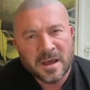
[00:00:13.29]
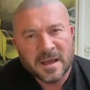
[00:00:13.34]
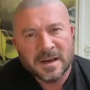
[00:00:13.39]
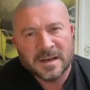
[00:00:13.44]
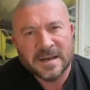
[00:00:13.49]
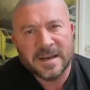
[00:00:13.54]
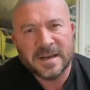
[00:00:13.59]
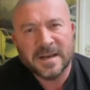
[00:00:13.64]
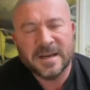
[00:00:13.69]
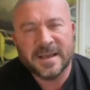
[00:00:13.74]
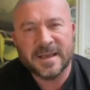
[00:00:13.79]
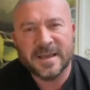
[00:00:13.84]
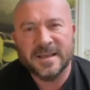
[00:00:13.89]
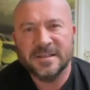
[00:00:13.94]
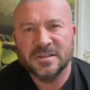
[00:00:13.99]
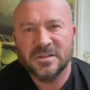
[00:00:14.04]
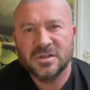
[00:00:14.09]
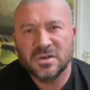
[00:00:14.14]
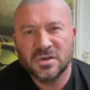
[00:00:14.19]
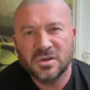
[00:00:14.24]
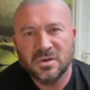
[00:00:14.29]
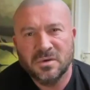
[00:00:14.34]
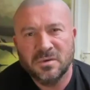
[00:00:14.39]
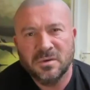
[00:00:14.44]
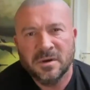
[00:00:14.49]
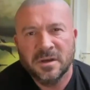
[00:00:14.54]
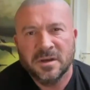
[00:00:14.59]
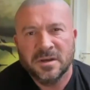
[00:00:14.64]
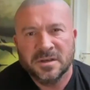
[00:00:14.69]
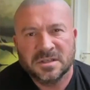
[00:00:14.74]
leading into
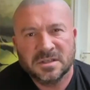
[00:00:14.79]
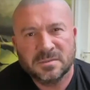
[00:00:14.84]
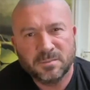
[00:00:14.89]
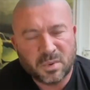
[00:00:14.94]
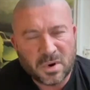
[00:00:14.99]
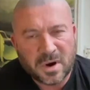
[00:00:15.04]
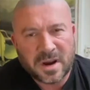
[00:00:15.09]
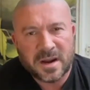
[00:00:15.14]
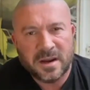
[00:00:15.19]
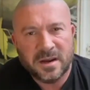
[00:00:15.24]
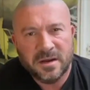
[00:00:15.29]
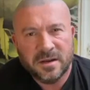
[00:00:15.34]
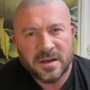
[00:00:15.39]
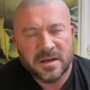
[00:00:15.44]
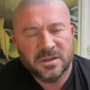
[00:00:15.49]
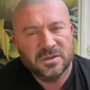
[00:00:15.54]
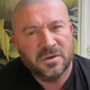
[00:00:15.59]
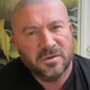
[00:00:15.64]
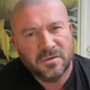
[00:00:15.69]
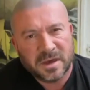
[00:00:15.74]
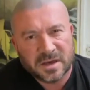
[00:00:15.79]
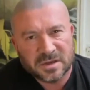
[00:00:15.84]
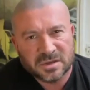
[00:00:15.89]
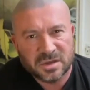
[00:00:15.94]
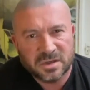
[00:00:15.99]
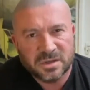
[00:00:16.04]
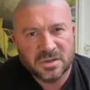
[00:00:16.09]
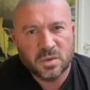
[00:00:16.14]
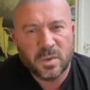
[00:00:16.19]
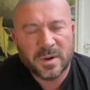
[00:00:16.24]
spring in
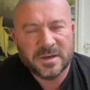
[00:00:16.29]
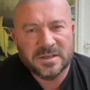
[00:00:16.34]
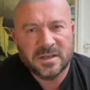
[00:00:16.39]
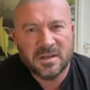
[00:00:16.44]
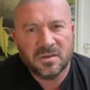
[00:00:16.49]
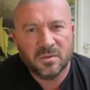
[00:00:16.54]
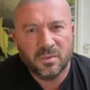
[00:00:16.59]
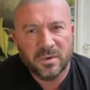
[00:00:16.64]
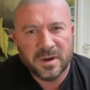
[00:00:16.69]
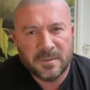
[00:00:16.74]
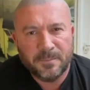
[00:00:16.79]
2023,